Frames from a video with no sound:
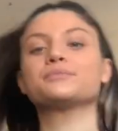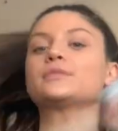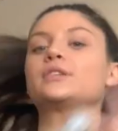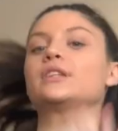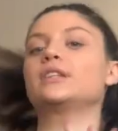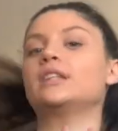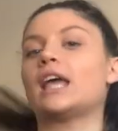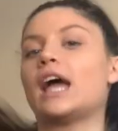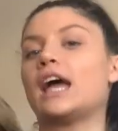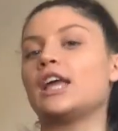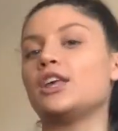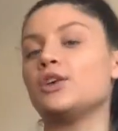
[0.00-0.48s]

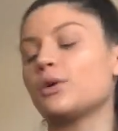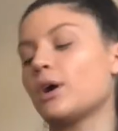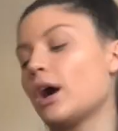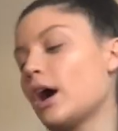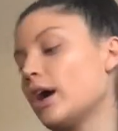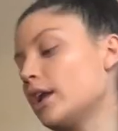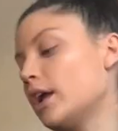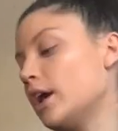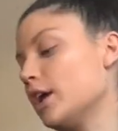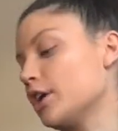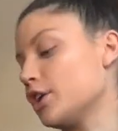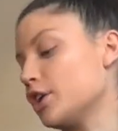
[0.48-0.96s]
Yeah, you
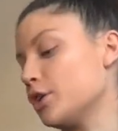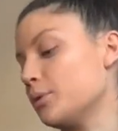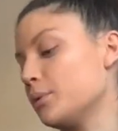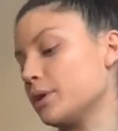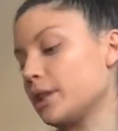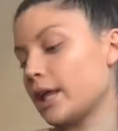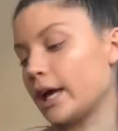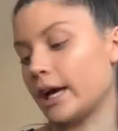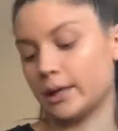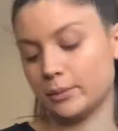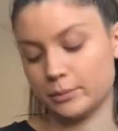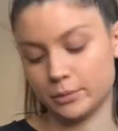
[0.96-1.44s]
can't argue with
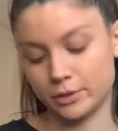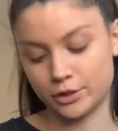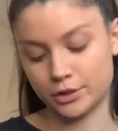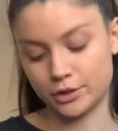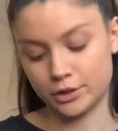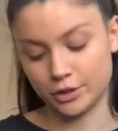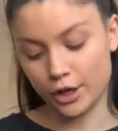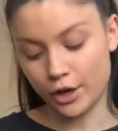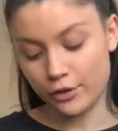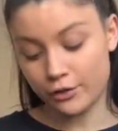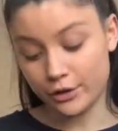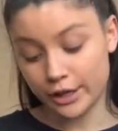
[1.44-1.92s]
that, I'm
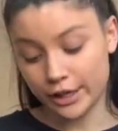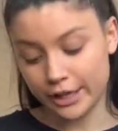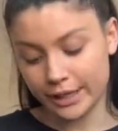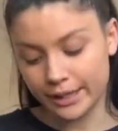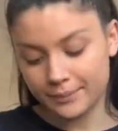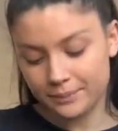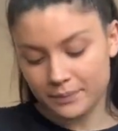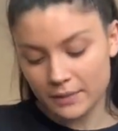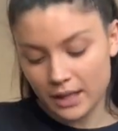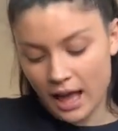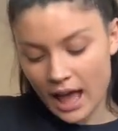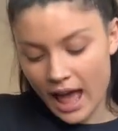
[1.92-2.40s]
sorry.
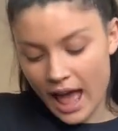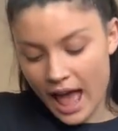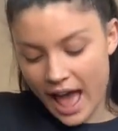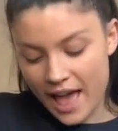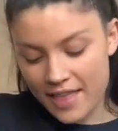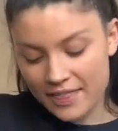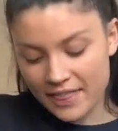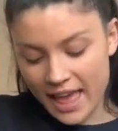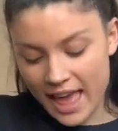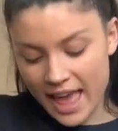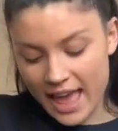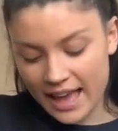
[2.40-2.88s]

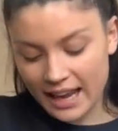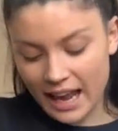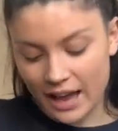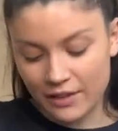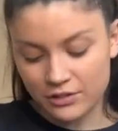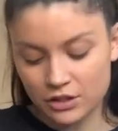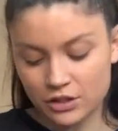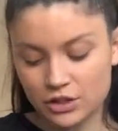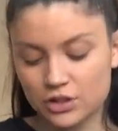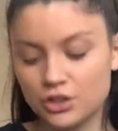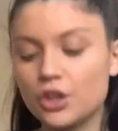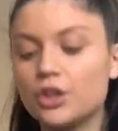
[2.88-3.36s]
And then I've
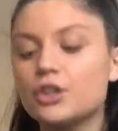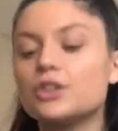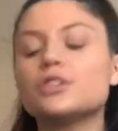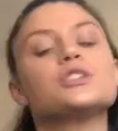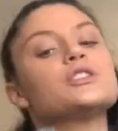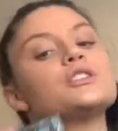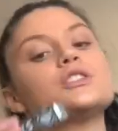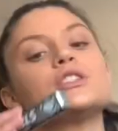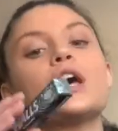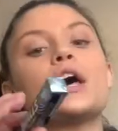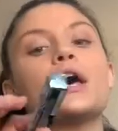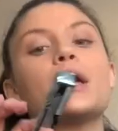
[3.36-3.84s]
just got
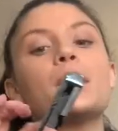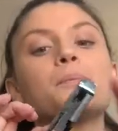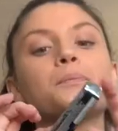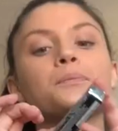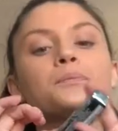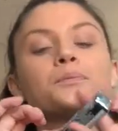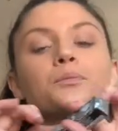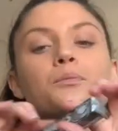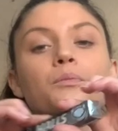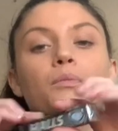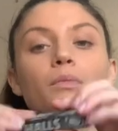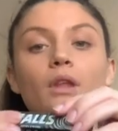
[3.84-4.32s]

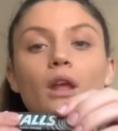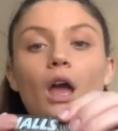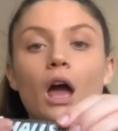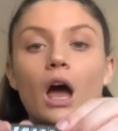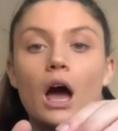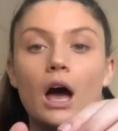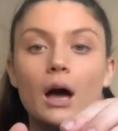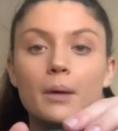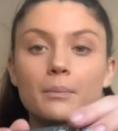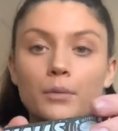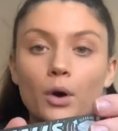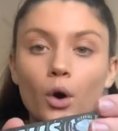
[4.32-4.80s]
some
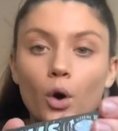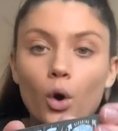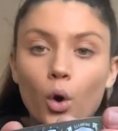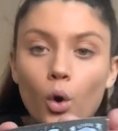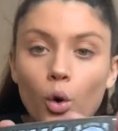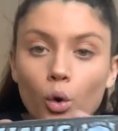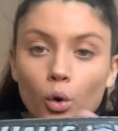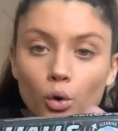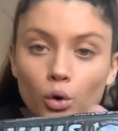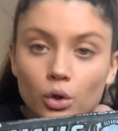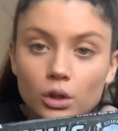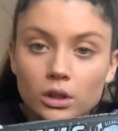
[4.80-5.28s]

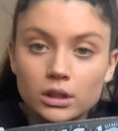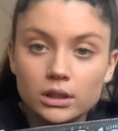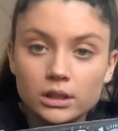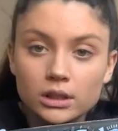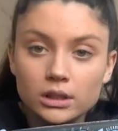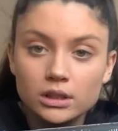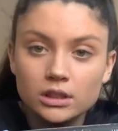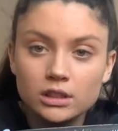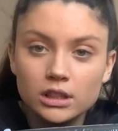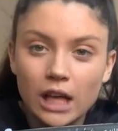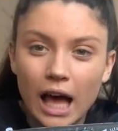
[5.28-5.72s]
hauls